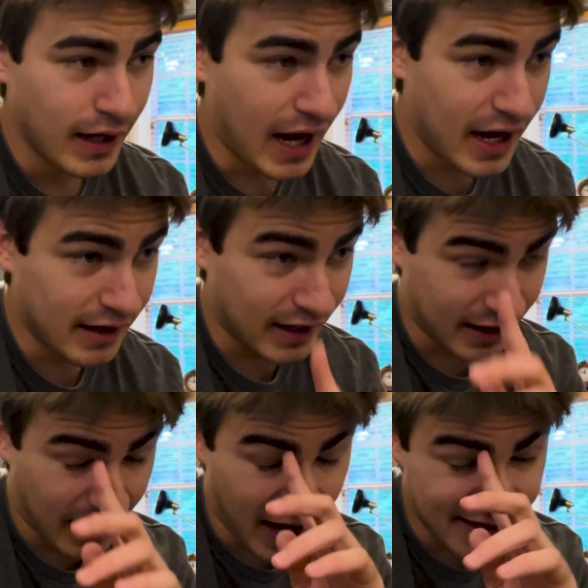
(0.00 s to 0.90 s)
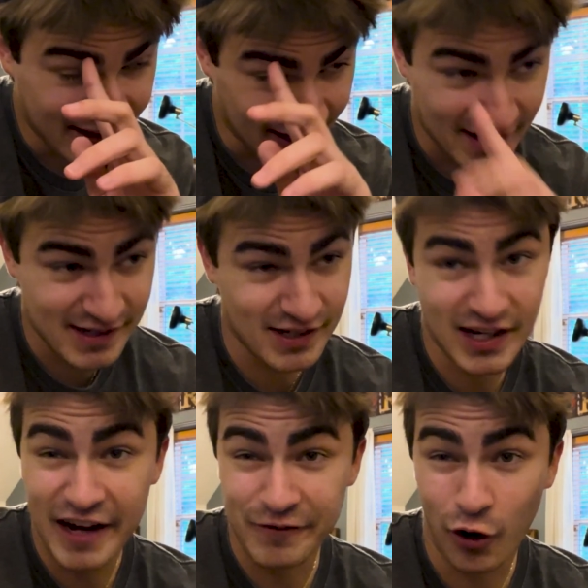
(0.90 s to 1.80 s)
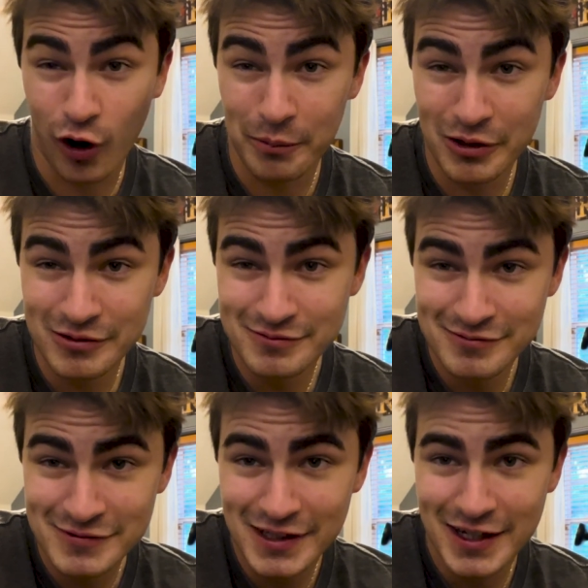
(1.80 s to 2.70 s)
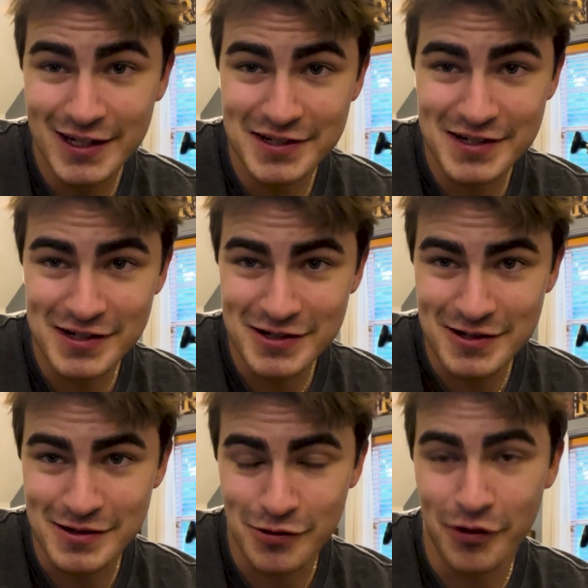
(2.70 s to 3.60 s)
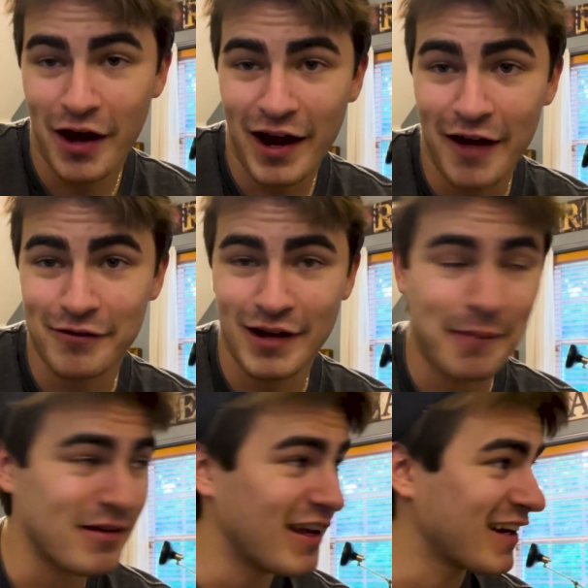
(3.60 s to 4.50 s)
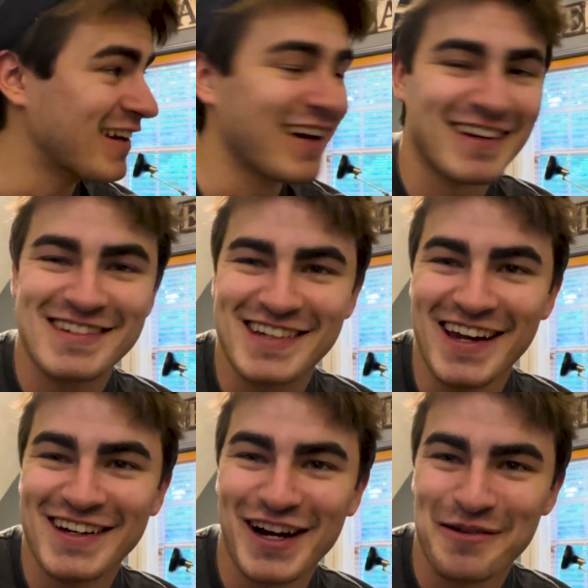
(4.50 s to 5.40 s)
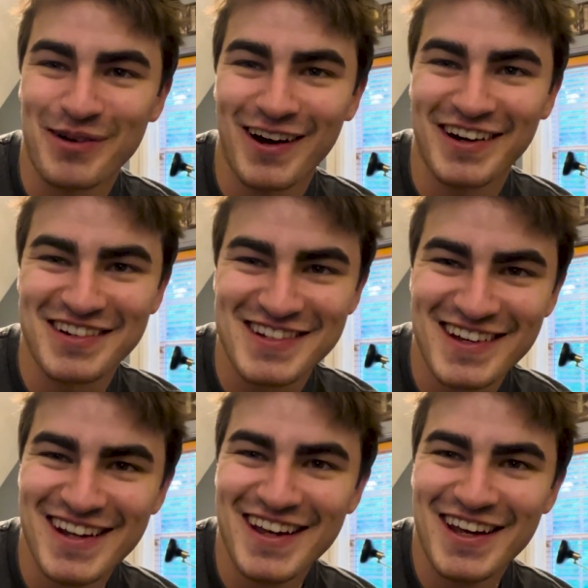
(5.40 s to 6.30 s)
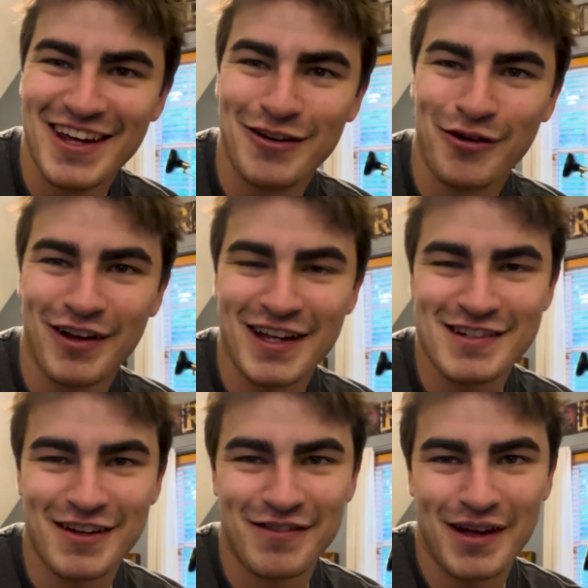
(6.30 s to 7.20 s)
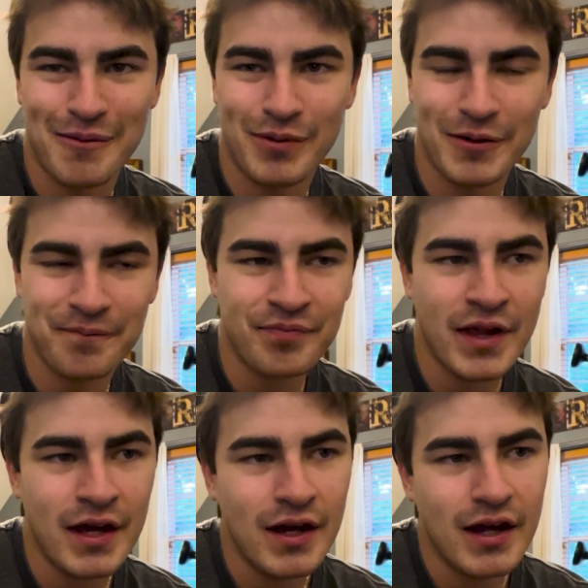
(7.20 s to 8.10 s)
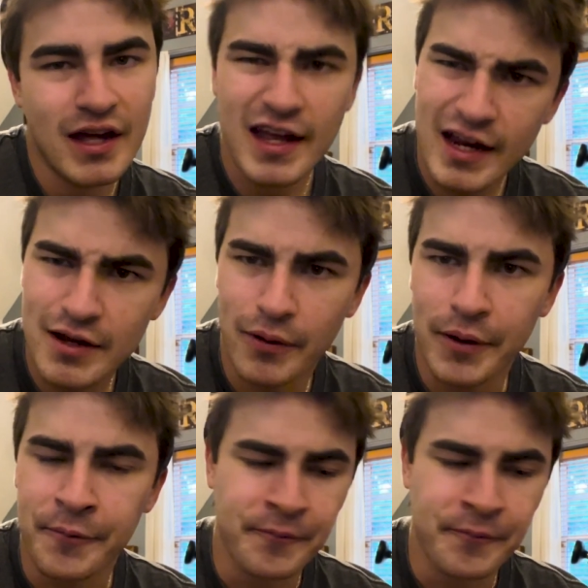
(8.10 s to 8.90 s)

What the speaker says: And, like, I think that's just kind of karma, in a sense. So now I've been taking, like, skincare products and doing all that stuff now. But, anyway.